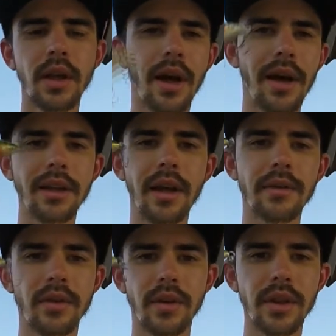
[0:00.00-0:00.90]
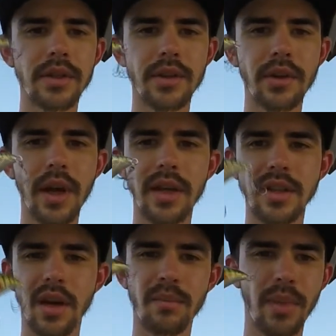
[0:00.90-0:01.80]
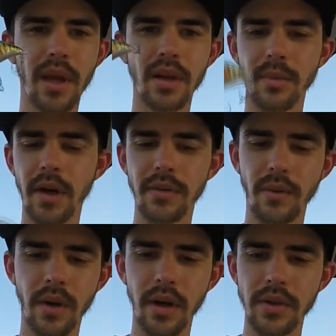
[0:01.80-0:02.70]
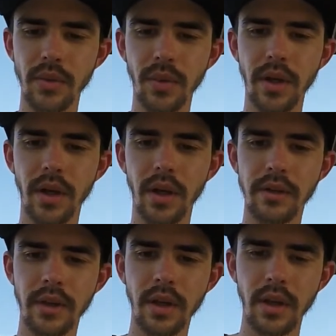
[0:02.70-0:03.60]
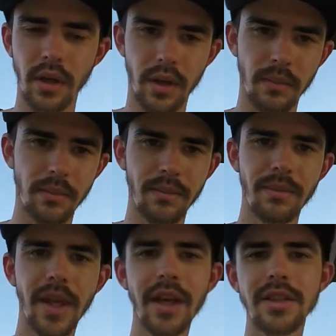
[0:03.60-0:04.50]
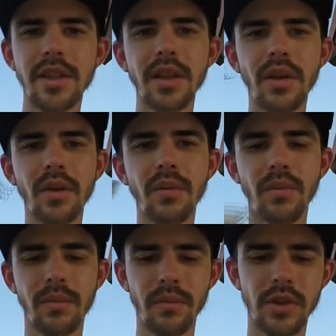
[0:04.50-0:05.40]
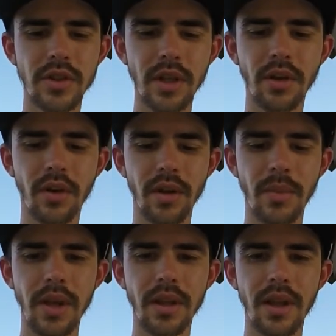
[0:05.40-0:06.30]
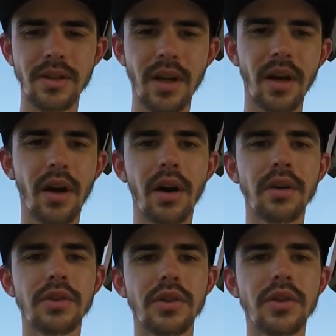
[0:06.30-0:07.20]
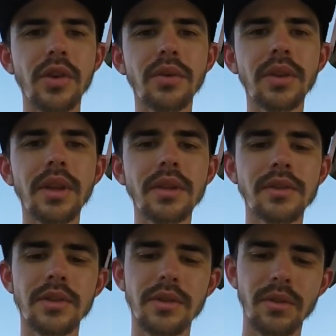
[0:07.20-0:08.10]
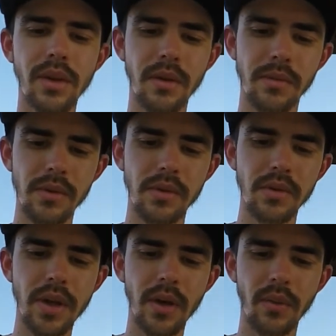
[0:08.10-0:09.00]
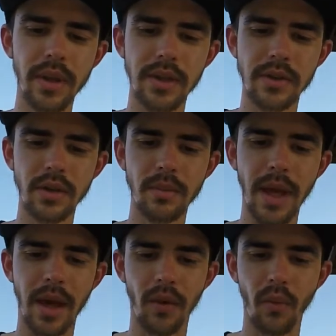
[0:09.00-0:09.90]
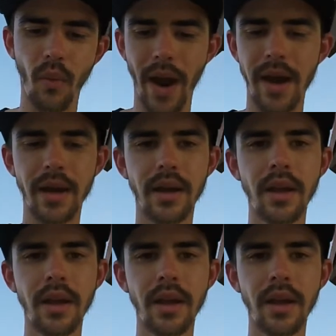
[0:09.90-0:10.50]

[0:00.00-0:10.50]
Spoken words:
I love throwing these little guys out, banging them off the rocks and whatnot. Like I said though, just like a crankbait, it's kind of hard to tune these if you do get one that's a little bit out of whack.